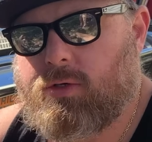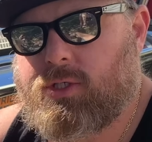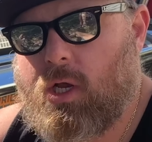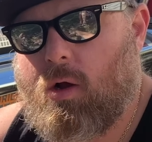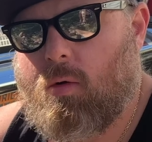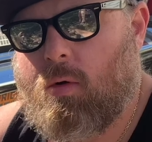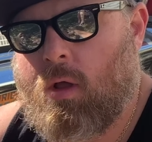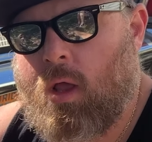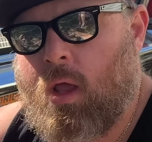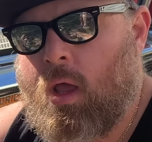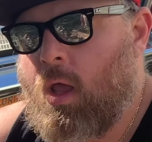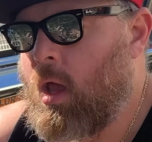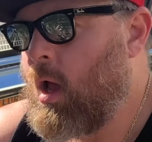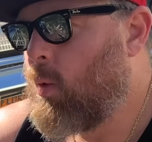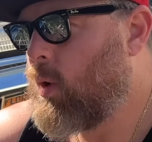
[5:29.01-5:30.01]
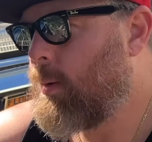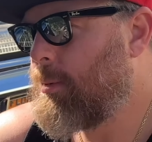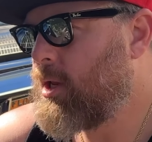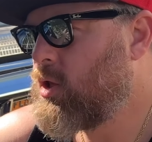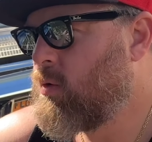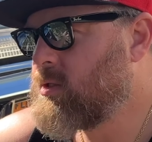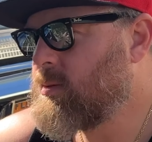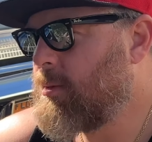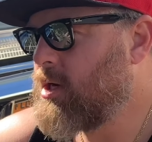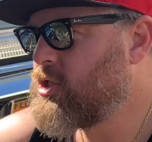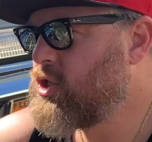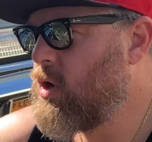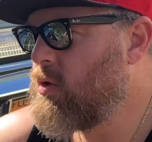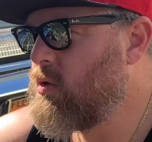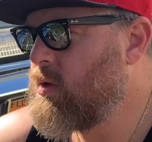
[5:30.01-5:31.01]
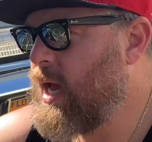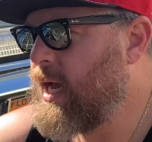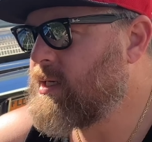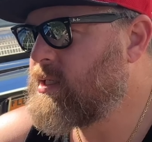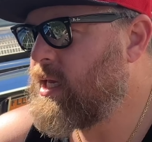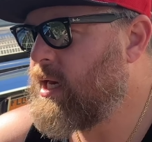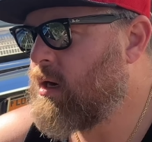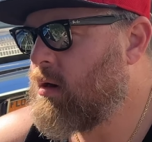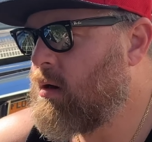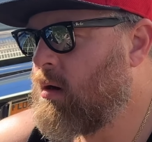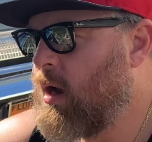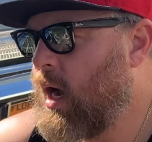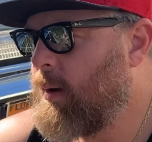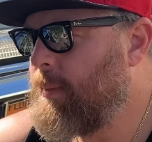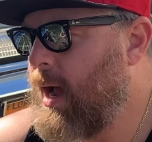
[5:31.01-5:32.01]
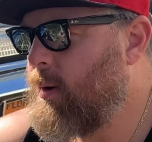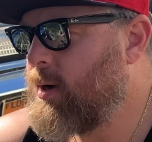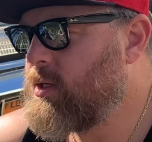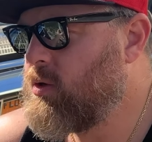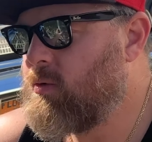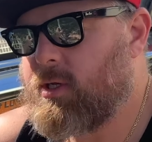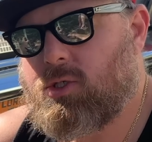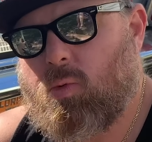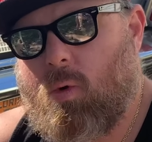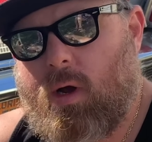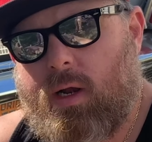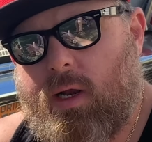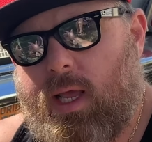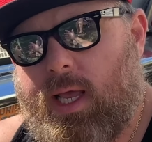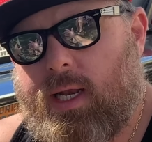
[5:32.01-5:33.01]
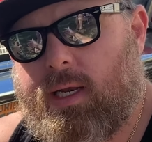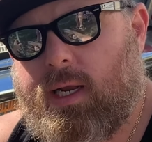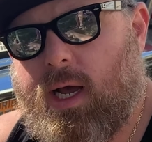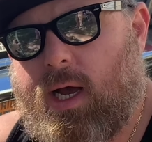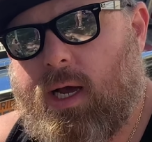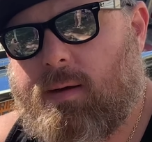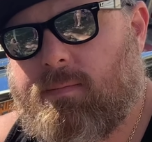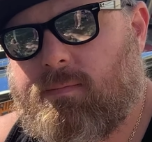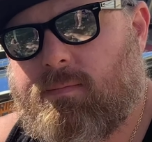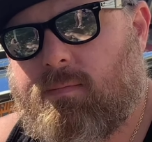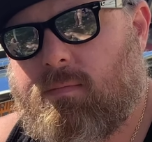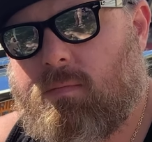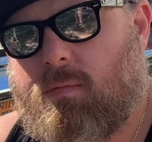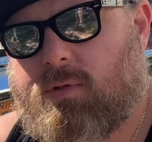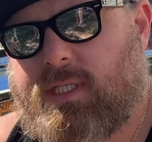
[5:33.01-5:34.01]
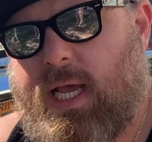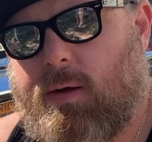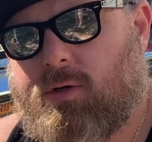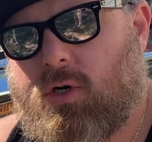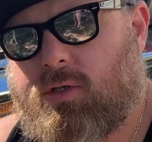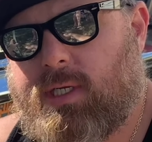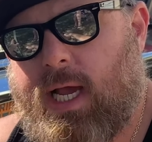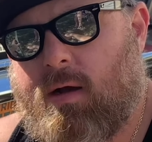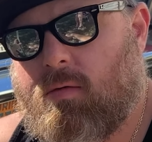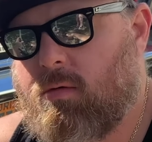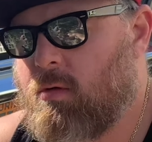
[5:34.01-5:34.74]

So what I'm going to do is I'm going to show you guys here how I do this one, and see how it turns out.